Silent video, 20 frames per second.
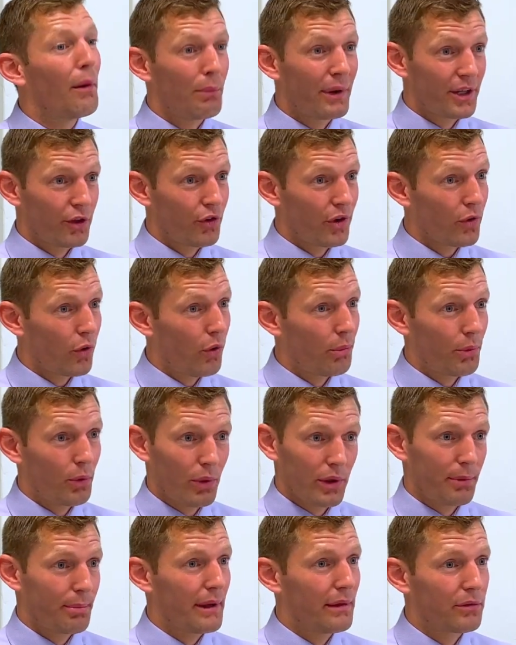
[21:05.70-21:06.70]
And when you're at home,
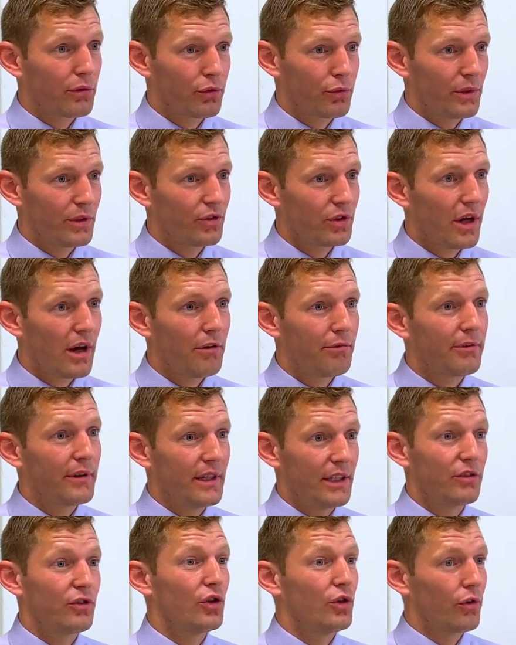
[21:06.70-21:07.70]
you want to be able to switch off.
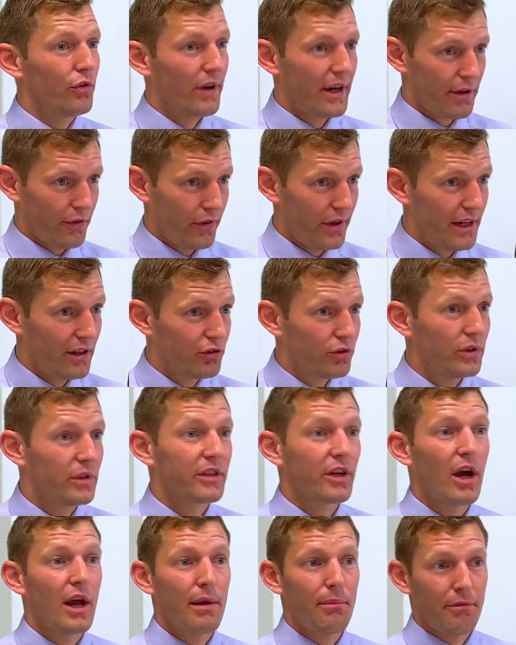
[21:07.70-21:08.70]
It's that's your
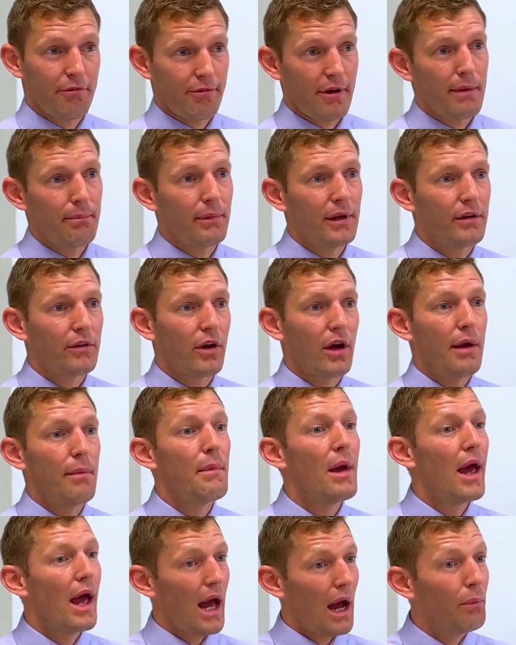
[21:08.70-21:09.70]
recreational time and family
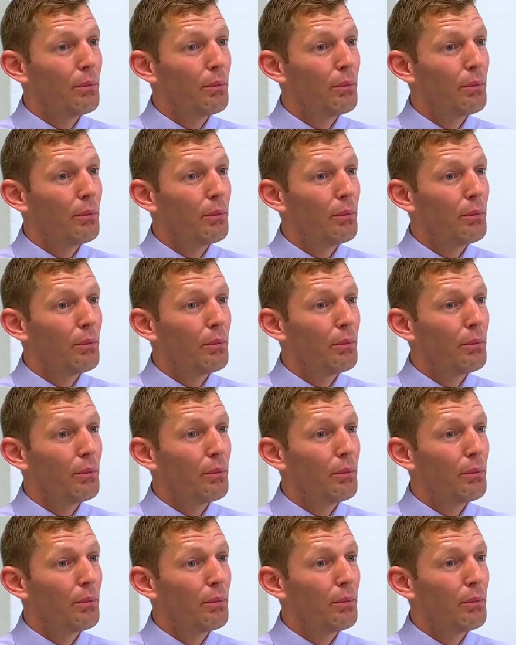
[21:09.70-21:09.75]
time.